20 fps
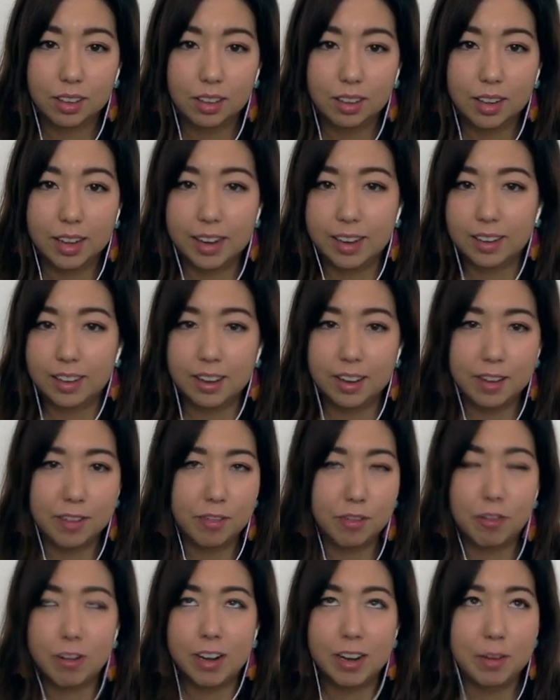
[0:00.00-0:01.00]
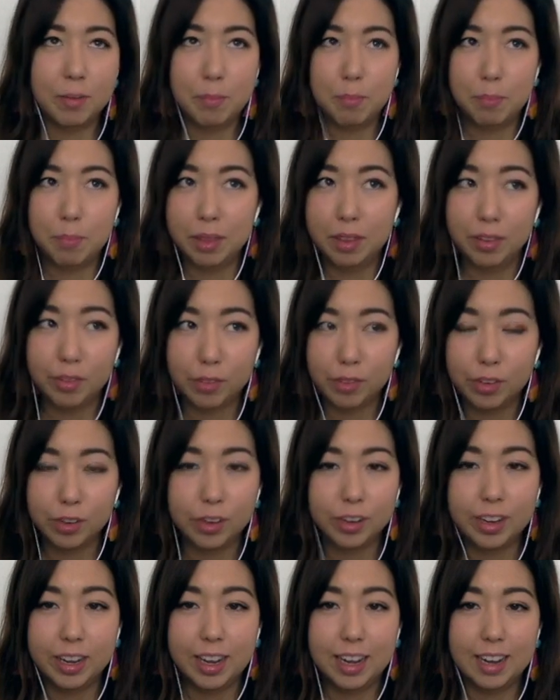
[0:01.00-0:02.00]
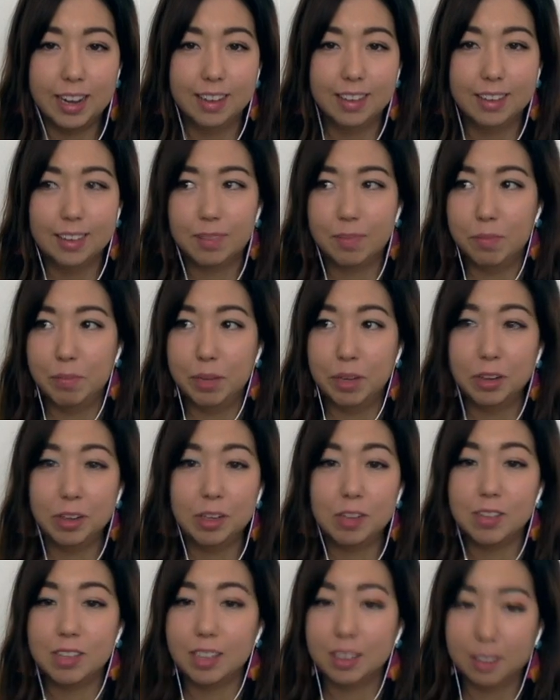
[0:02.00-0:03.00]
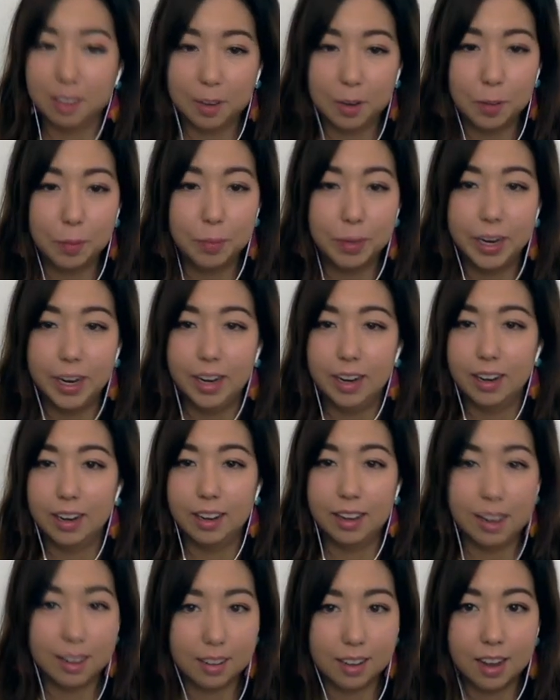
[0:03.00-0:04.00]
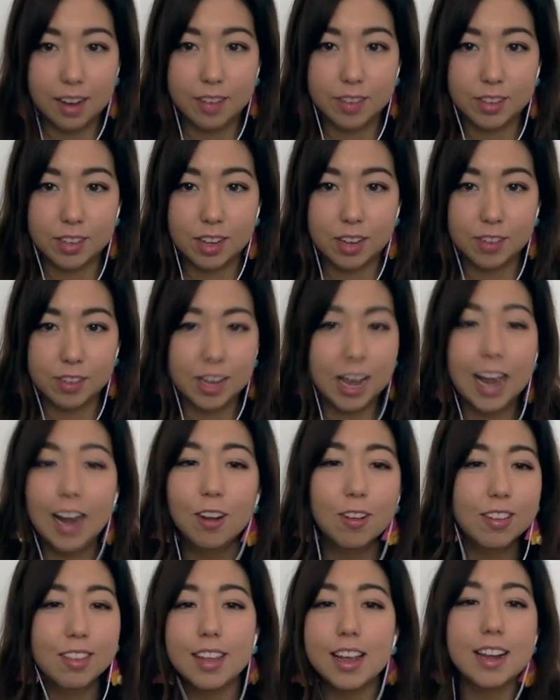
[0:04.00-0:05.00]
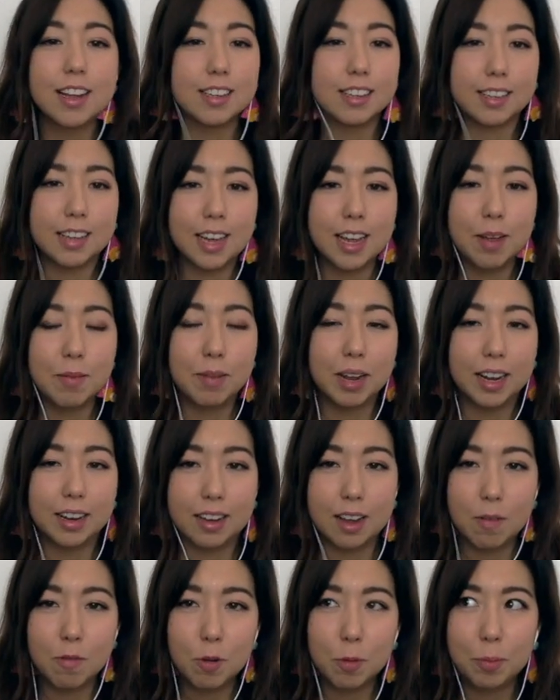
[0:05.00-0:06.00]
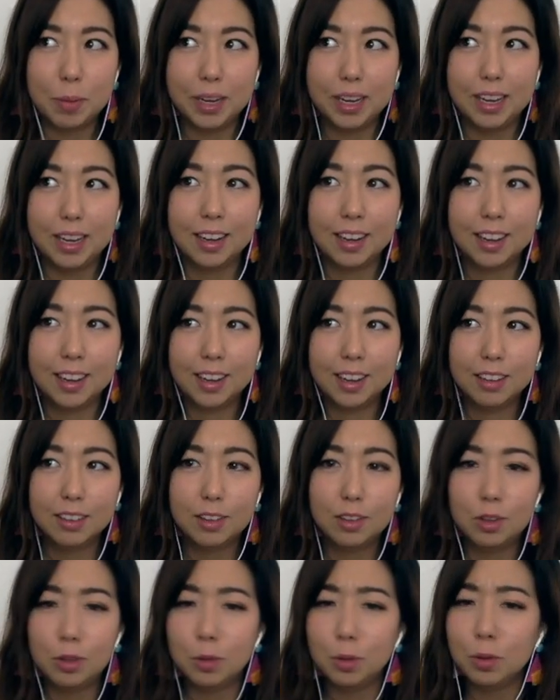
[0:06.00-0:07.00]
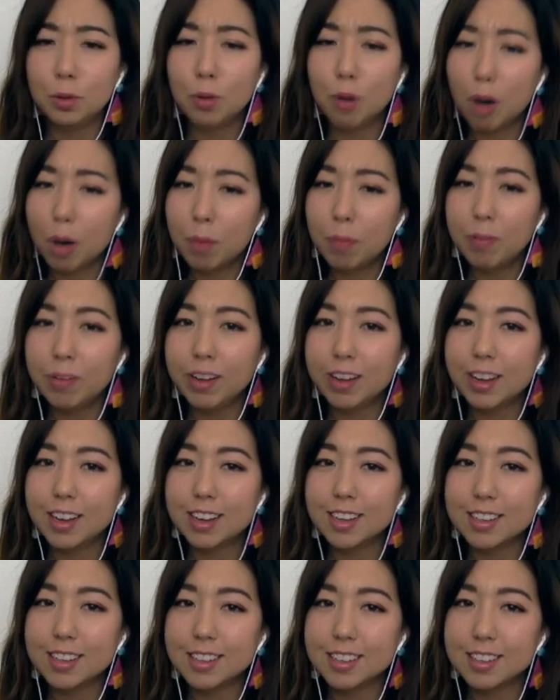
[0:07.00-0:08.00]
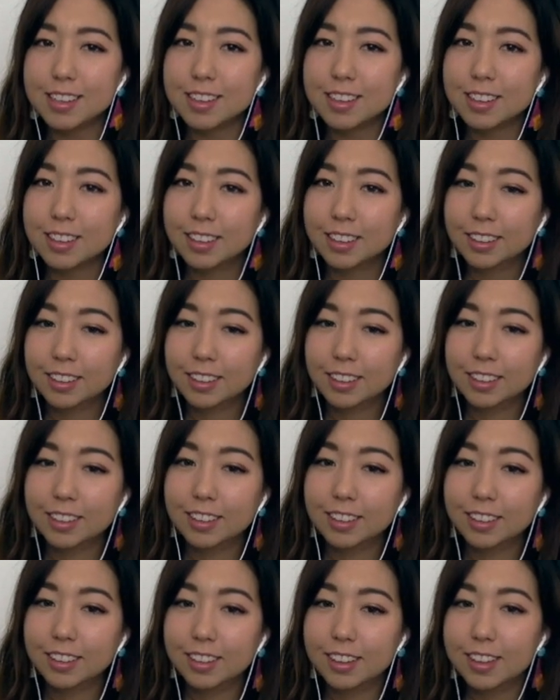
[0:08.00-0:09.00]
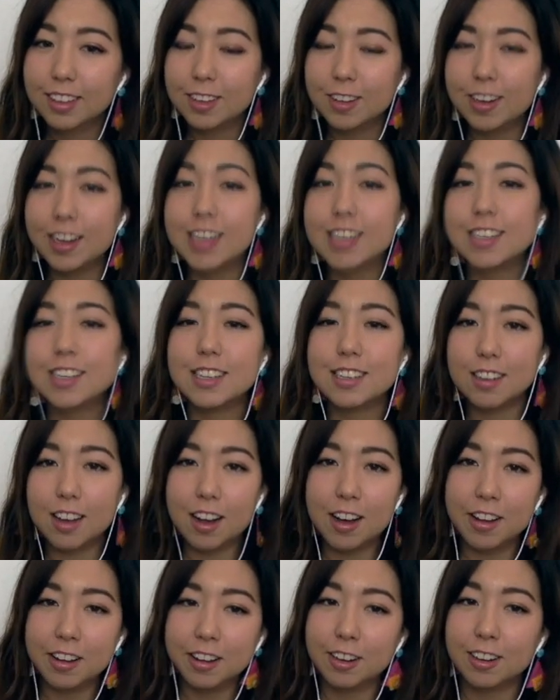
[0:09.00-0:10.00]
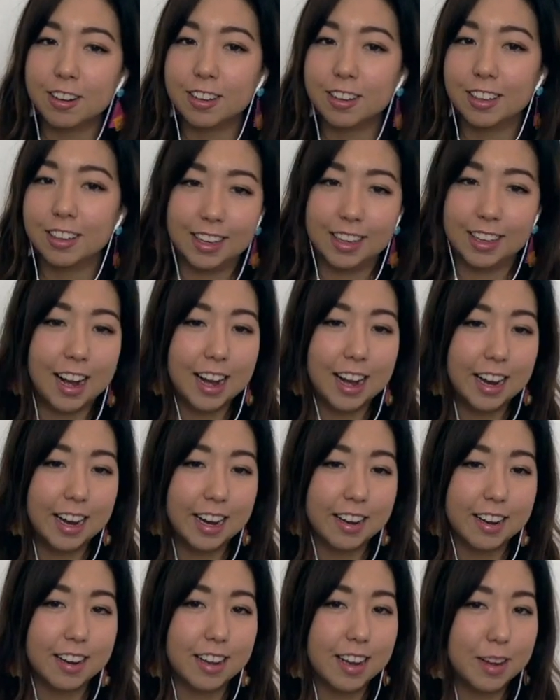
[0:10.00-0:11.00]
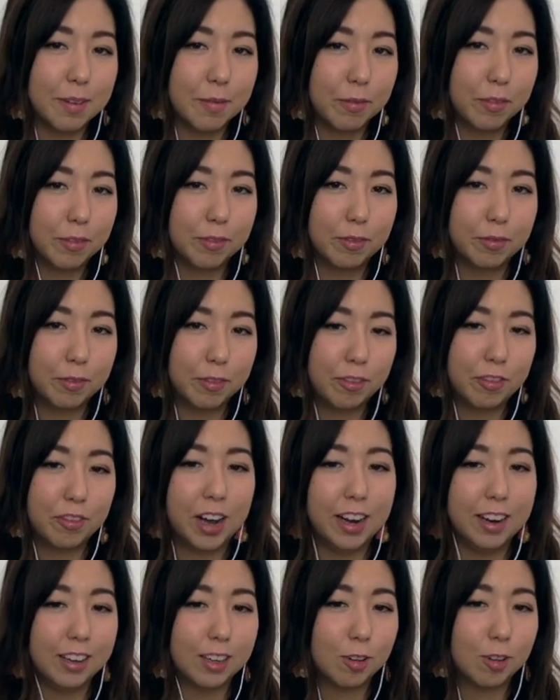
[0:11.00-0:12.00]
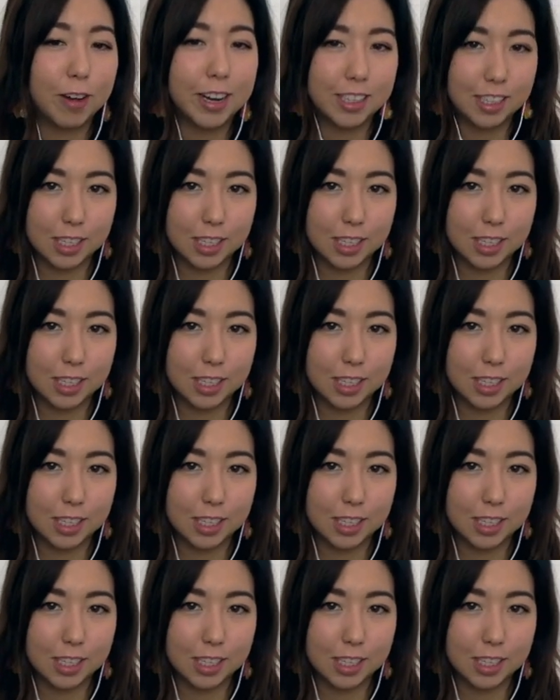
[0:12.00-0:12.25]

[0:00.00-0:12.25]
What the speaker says: like, they've already been through that. Bill using doping and that kind of stuff. So I don't think it's him. Like, that would be too obvious. So there's this other guy that I find quite